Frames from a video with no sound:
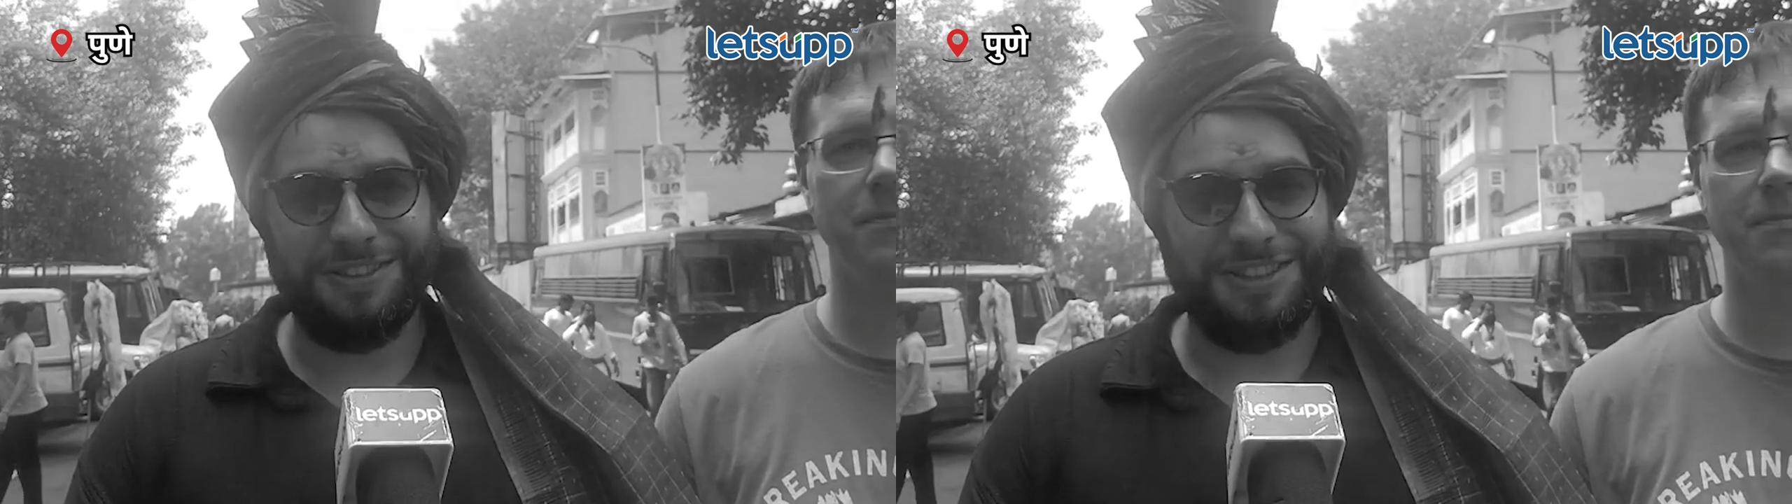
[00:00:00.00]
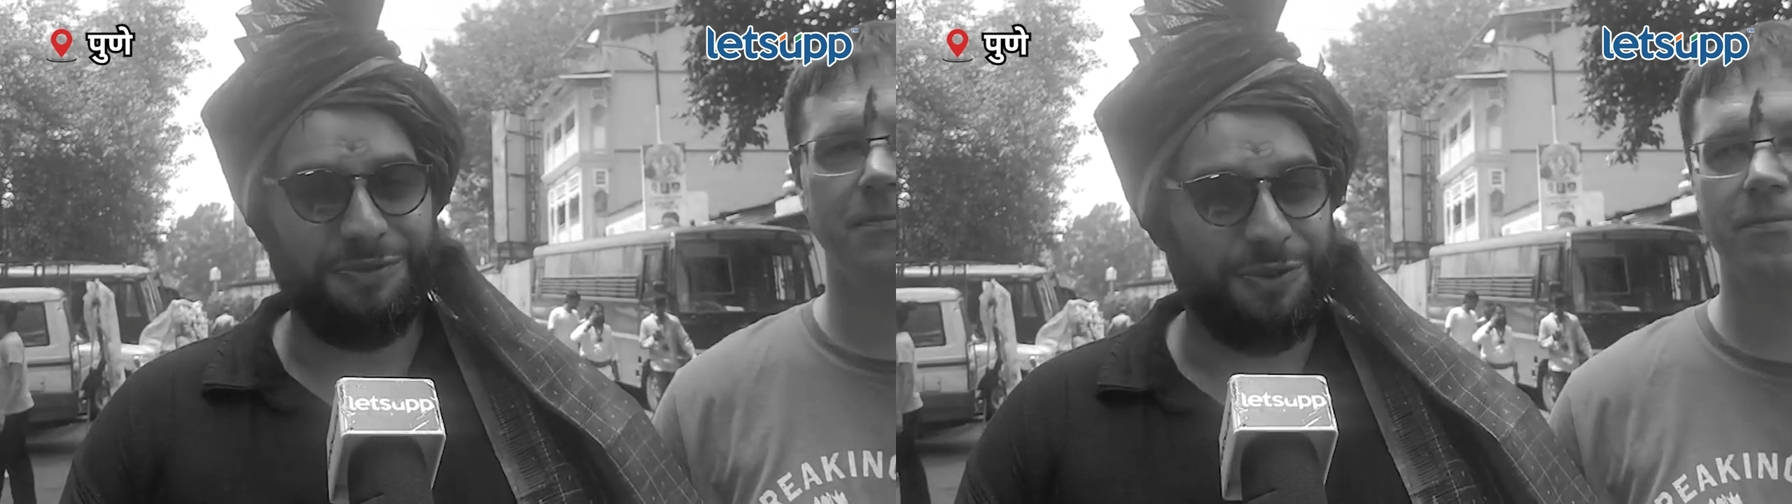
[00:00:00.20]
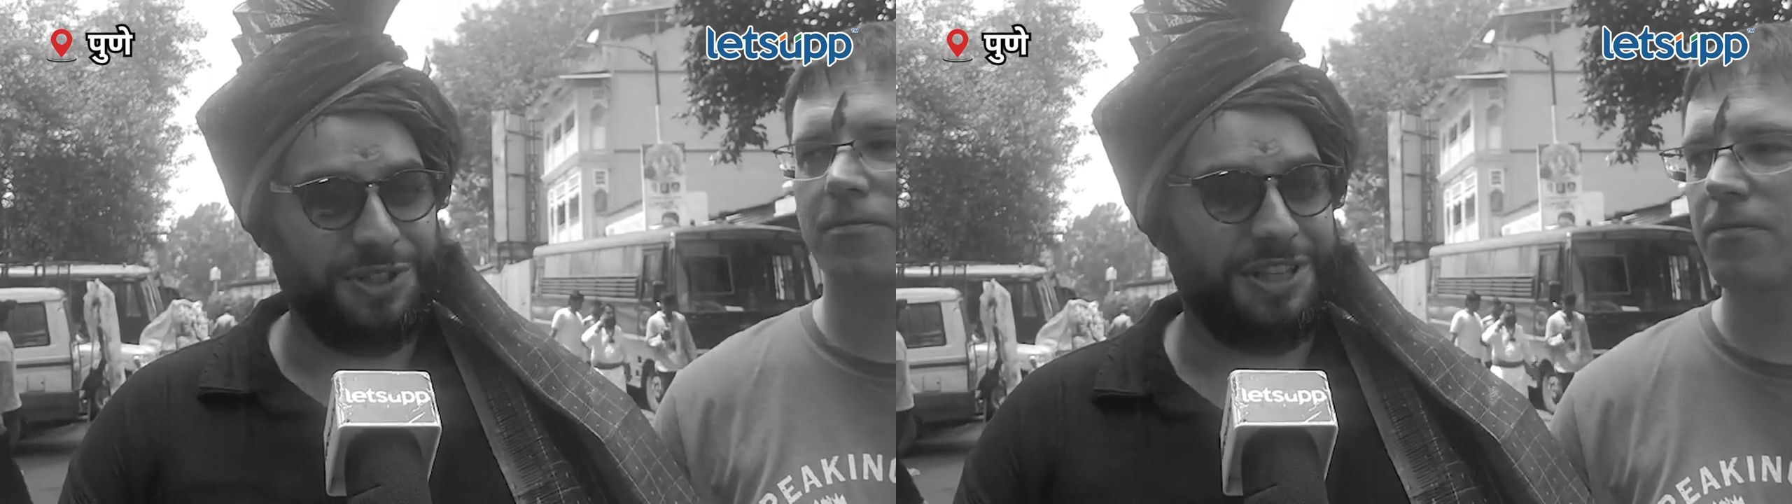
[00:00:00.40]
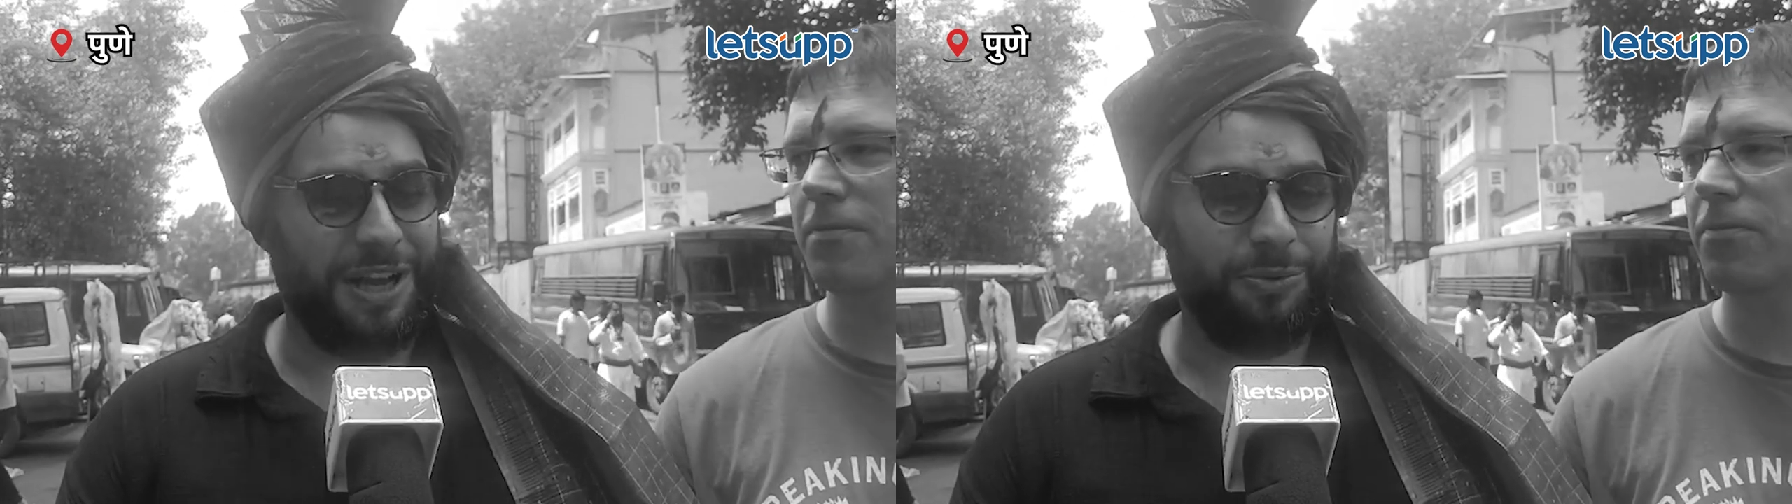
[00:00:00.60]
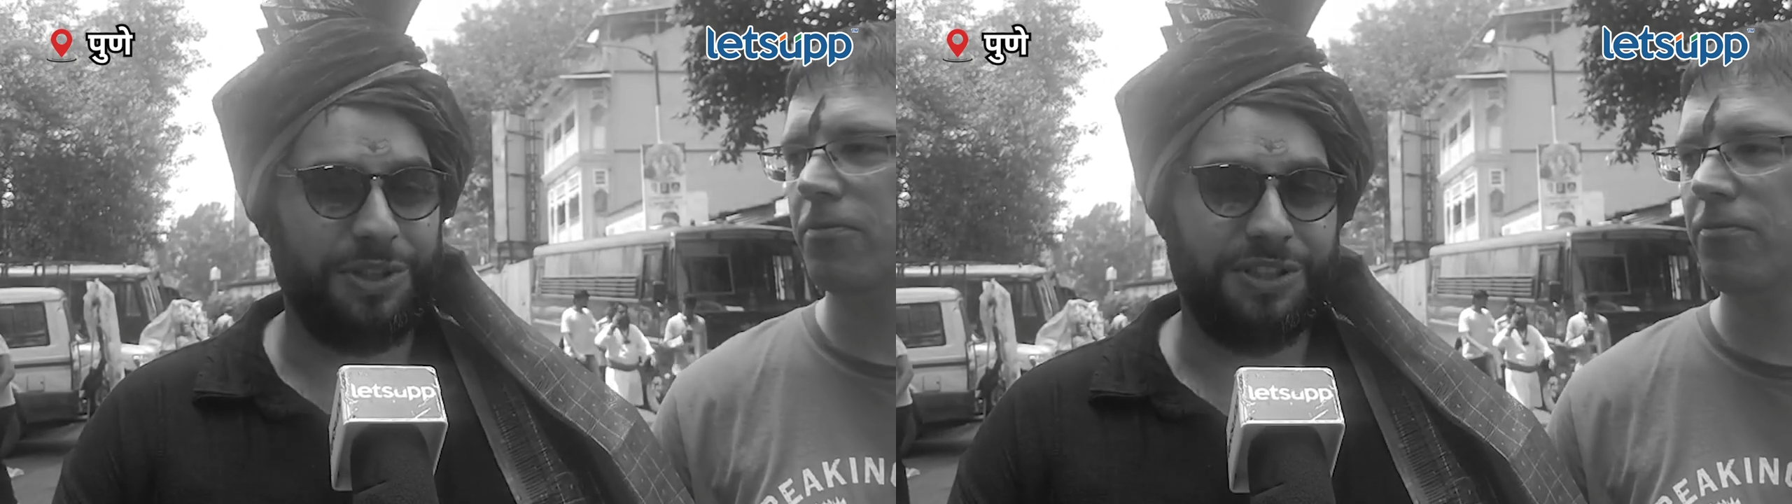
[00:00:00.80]
It's the first
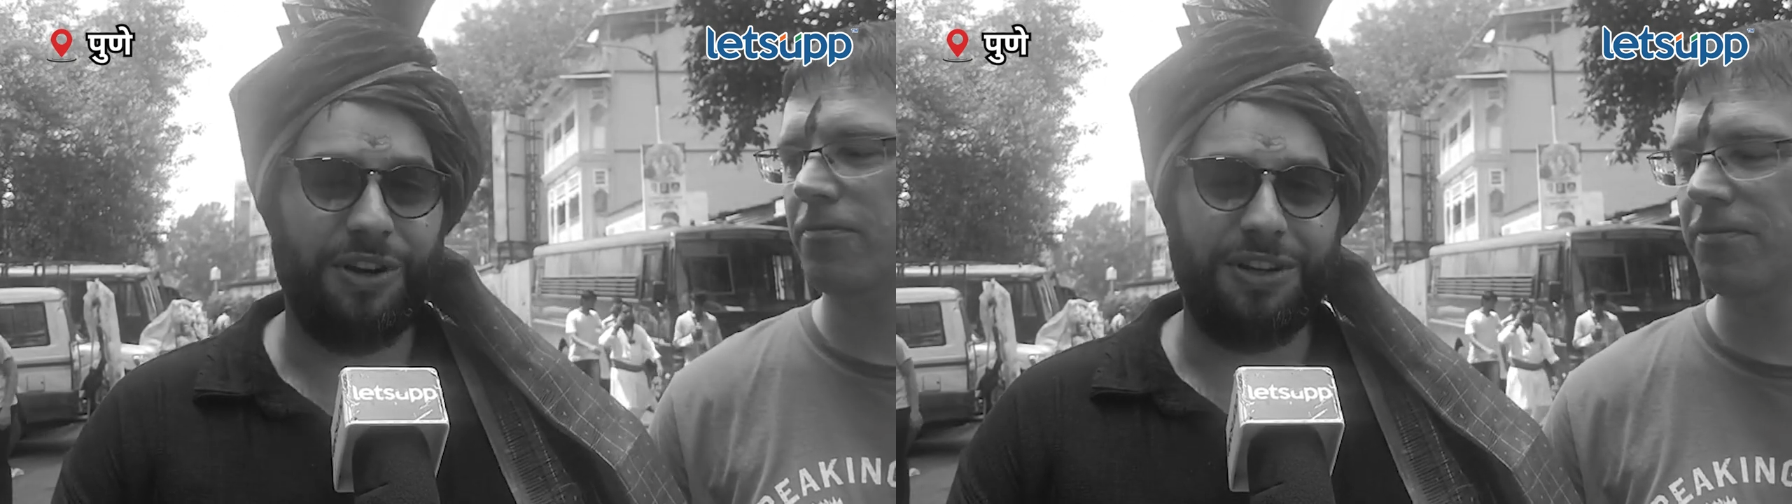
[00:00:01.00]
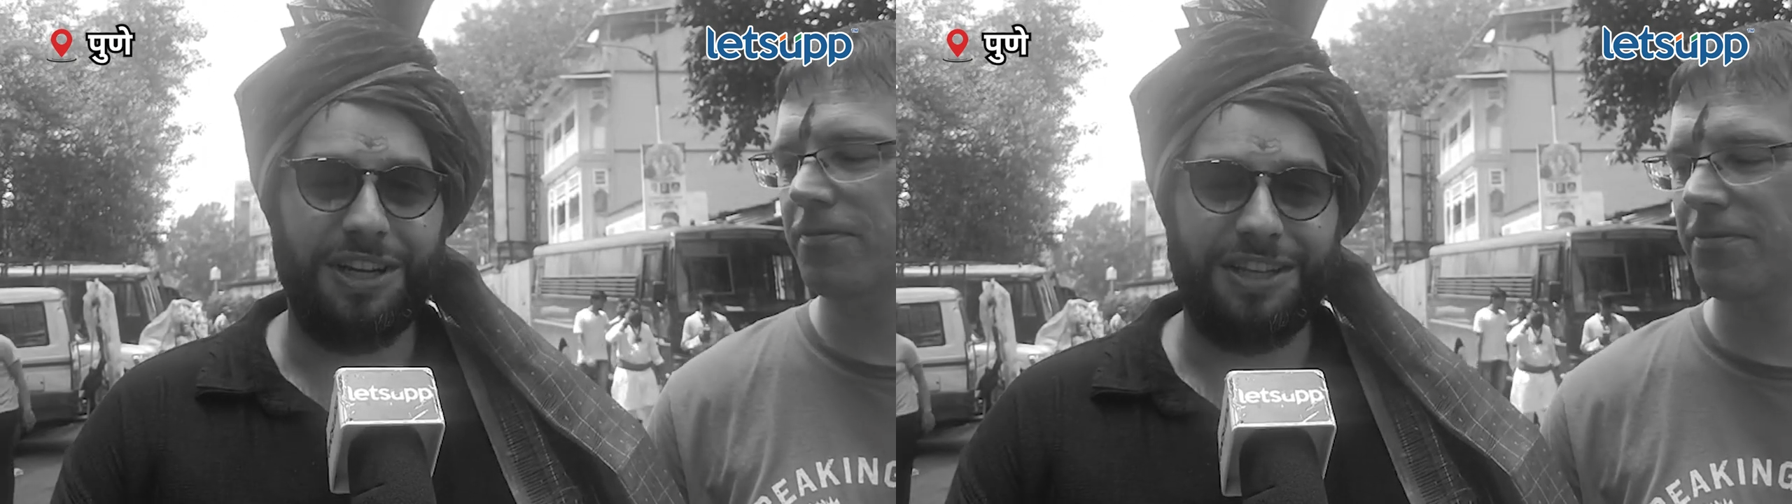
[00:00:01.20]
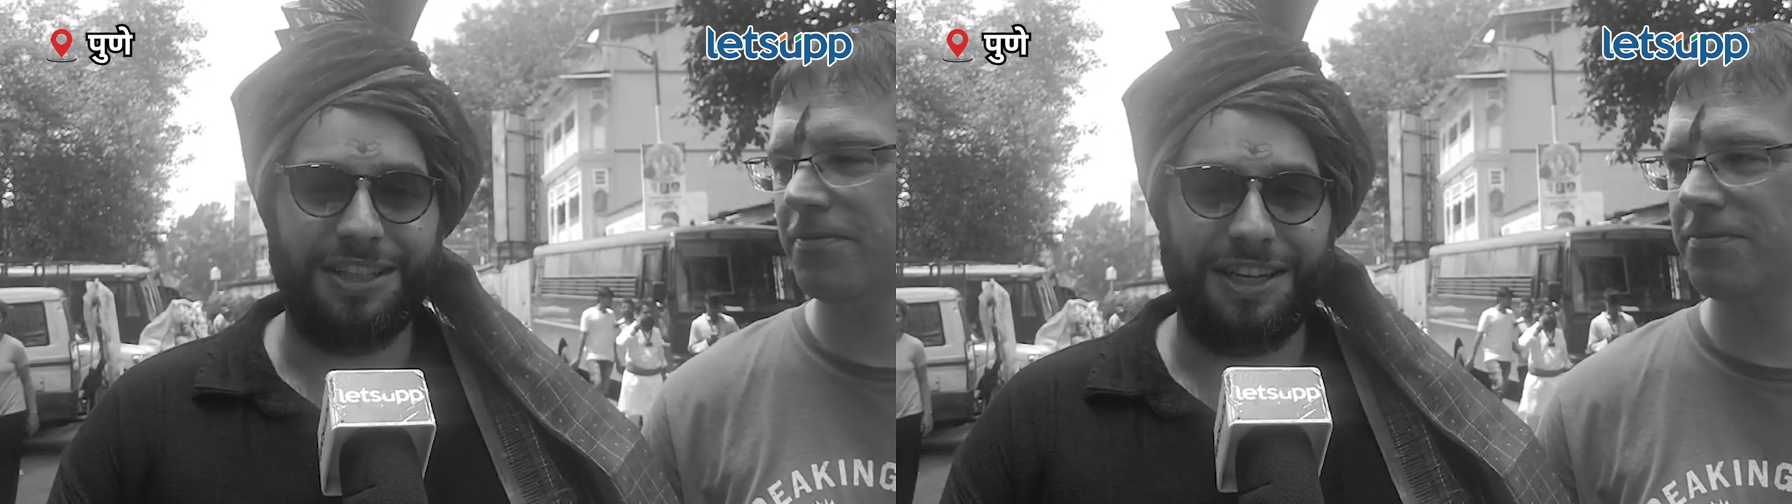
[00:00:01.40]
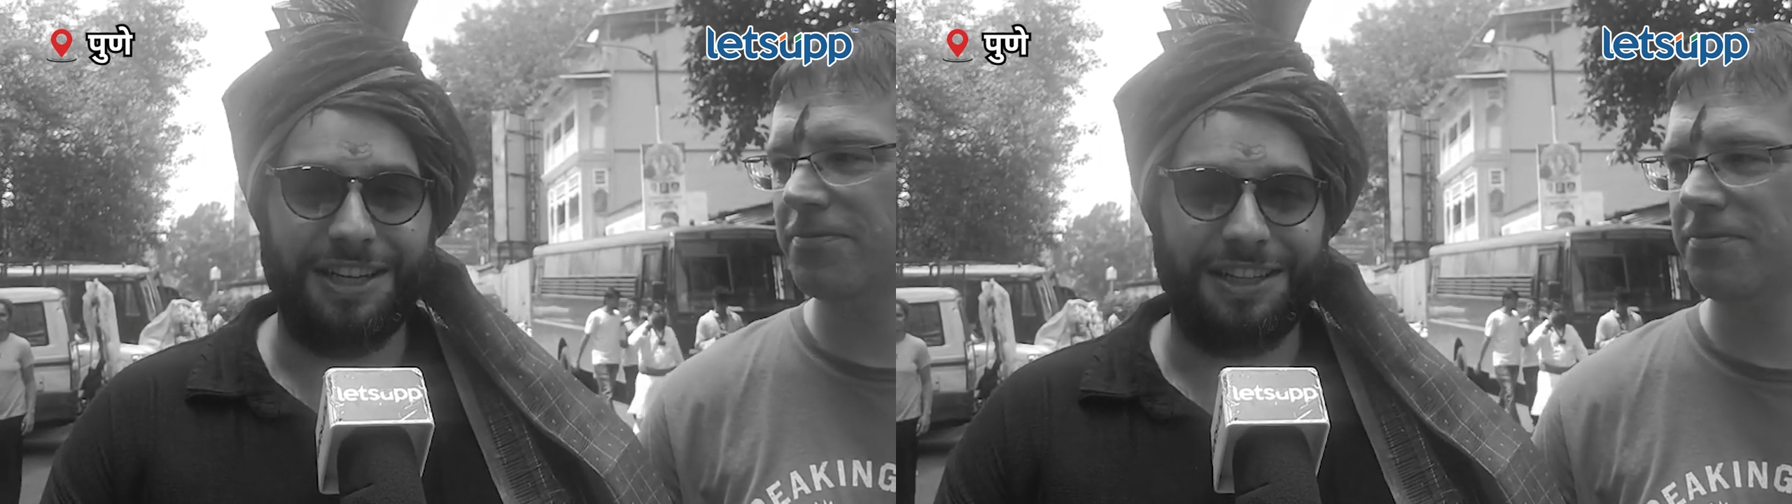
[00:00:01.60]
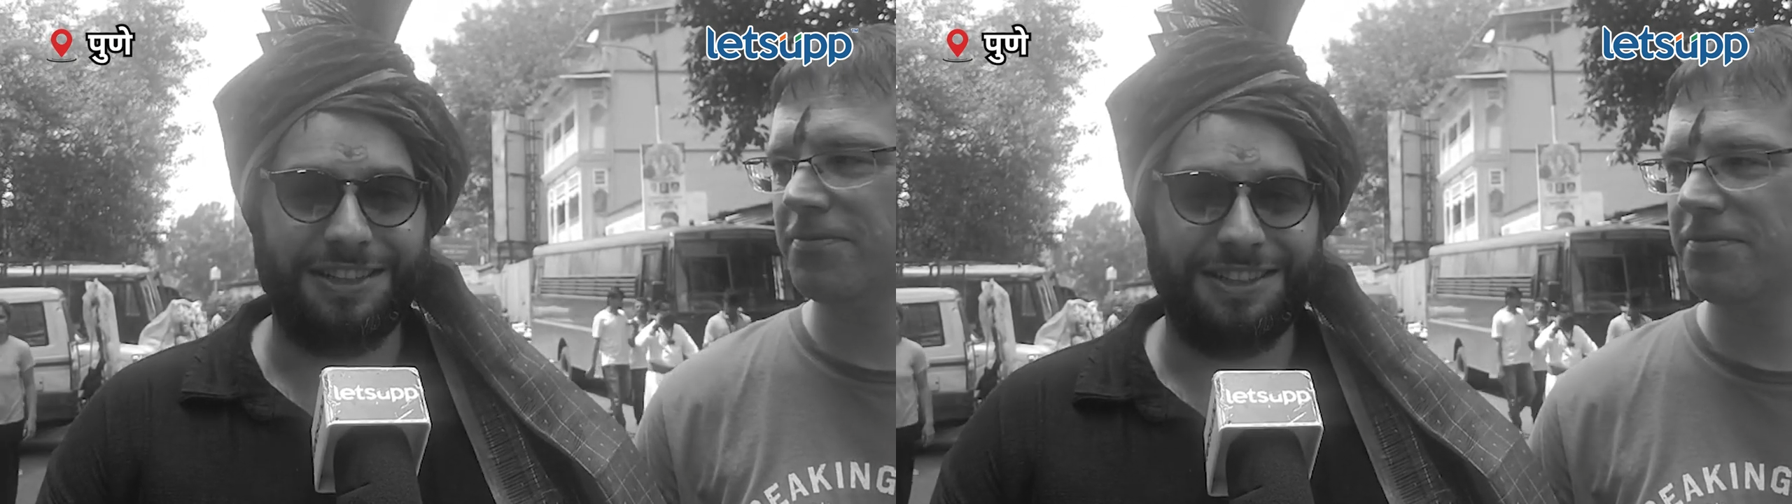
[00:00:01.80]
time we saw that,
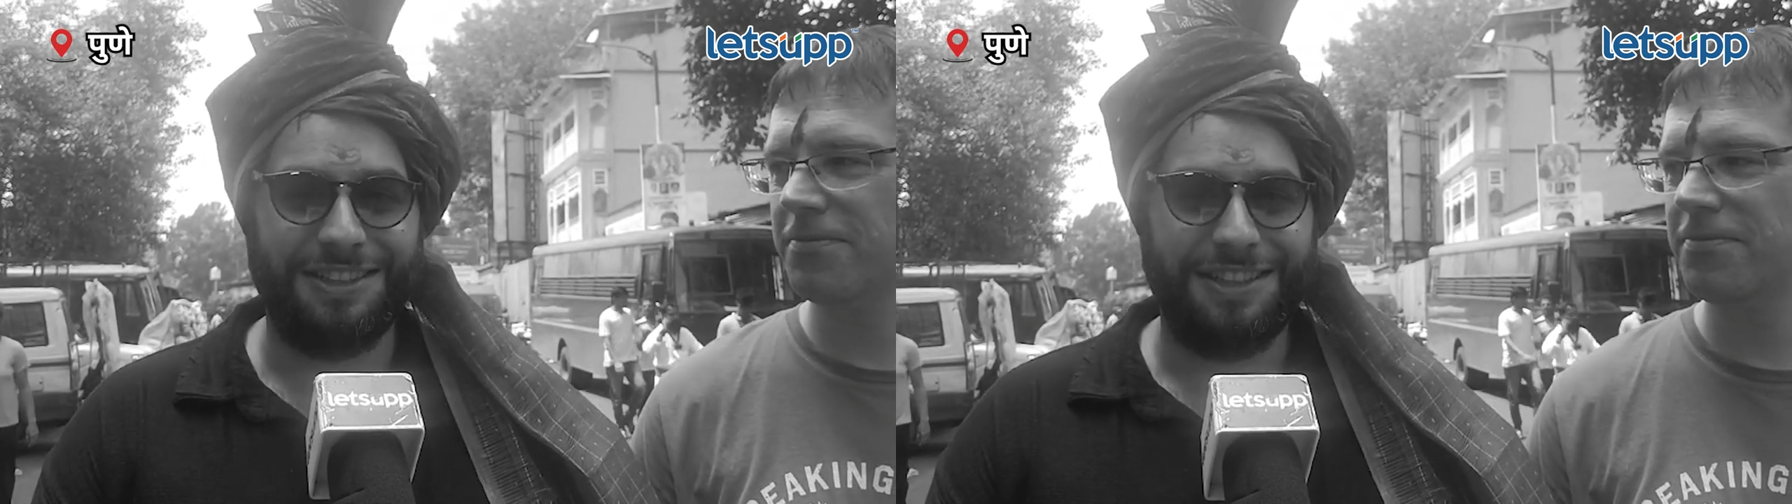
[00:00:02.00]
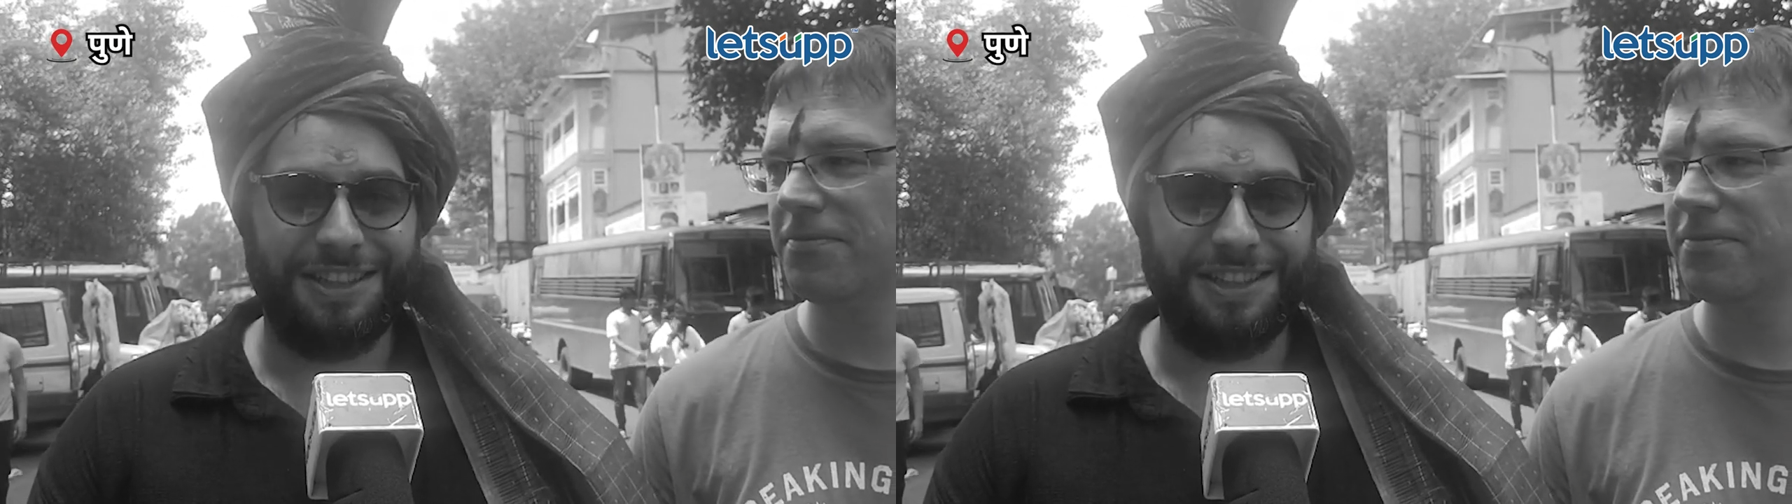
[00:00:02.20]
and